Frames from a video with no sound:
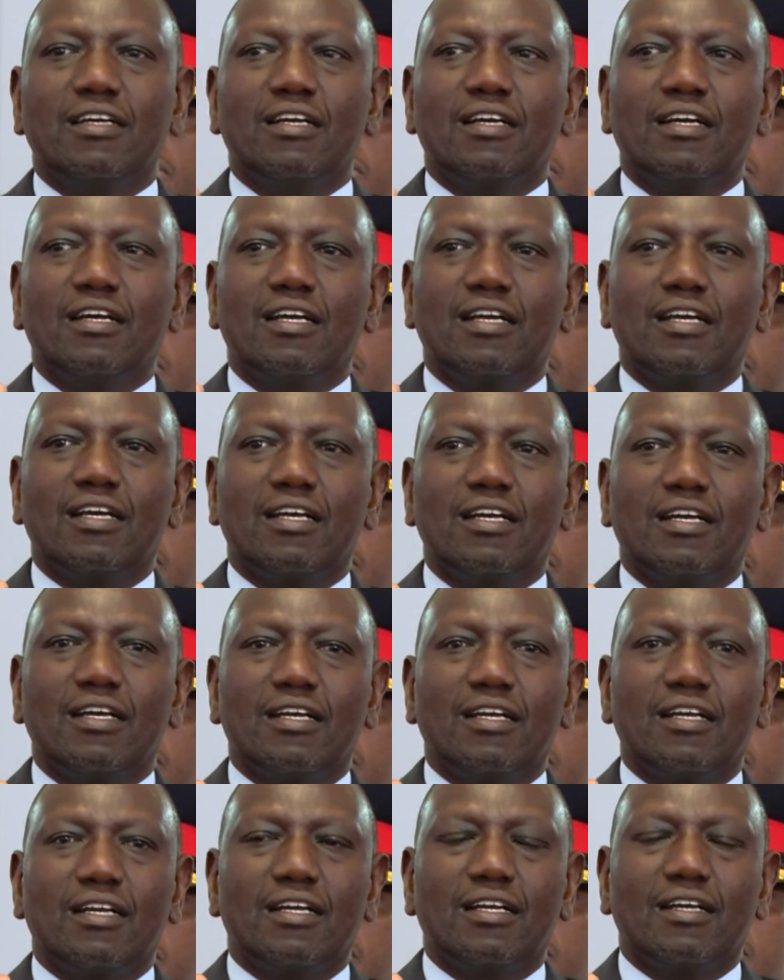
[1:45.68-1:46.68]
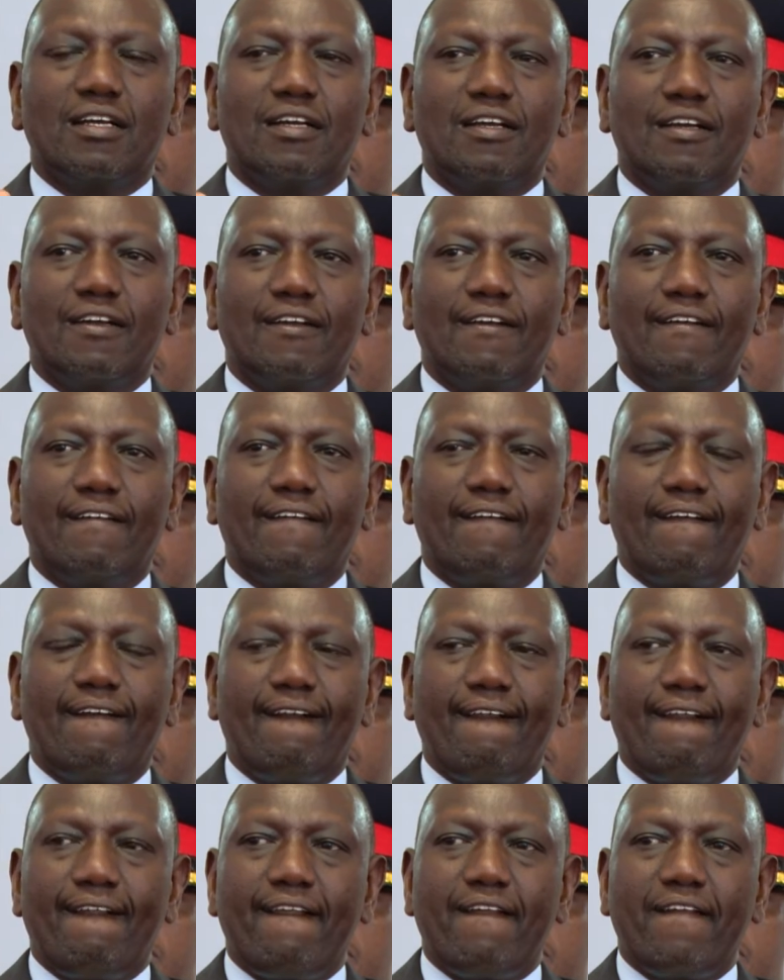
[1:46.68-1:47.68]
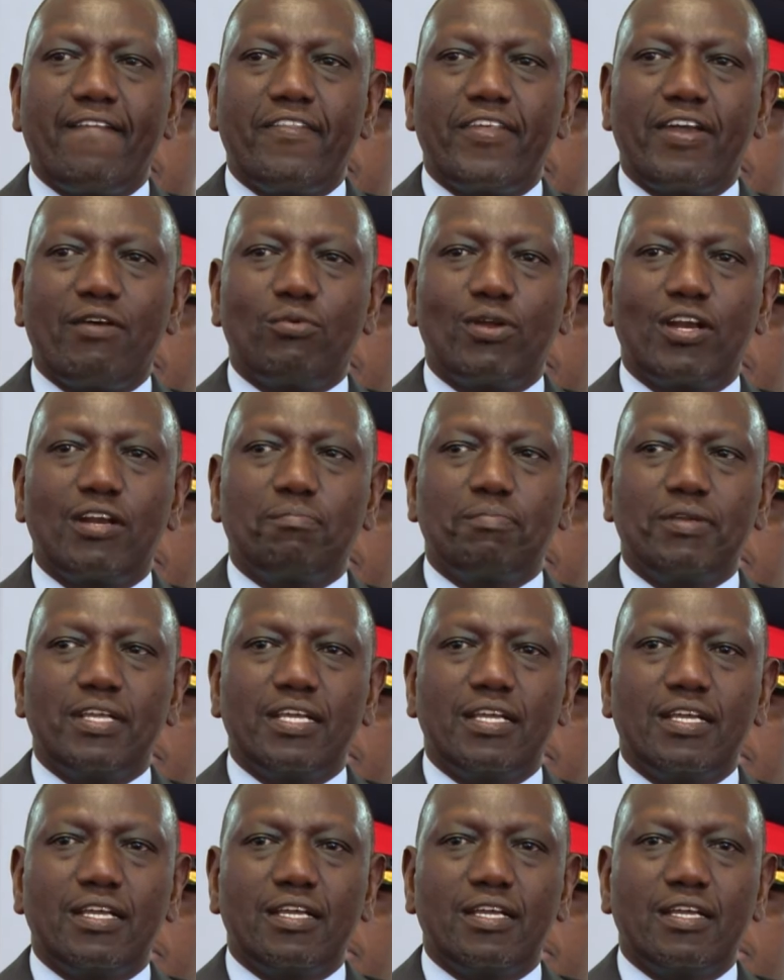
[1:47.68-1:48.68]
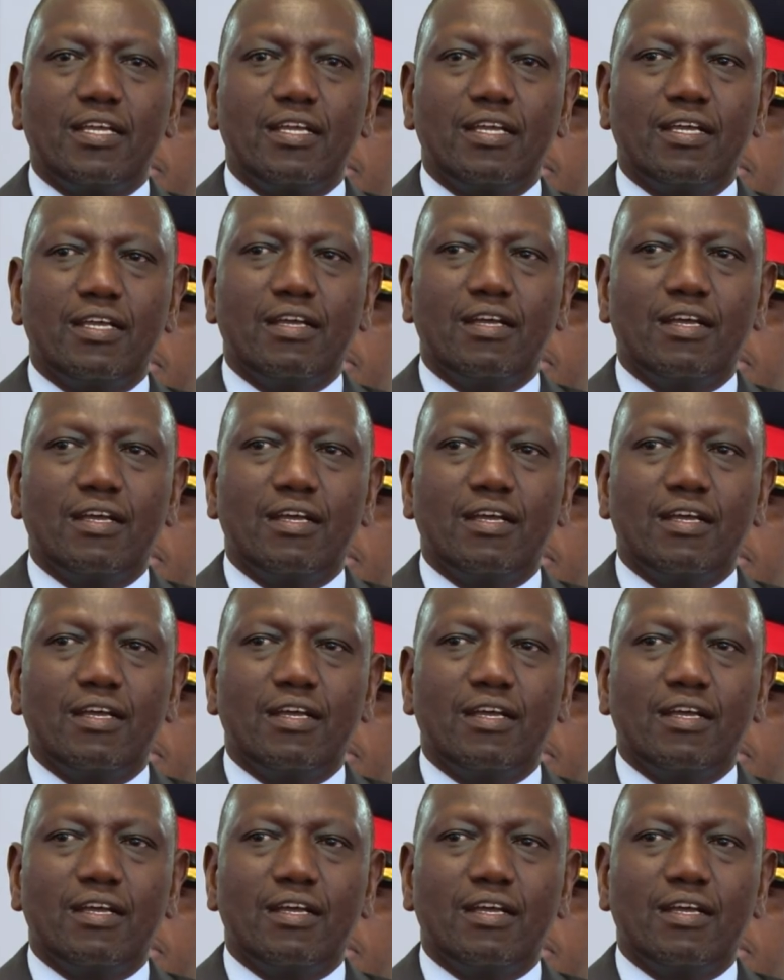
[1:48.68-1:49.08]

There will be,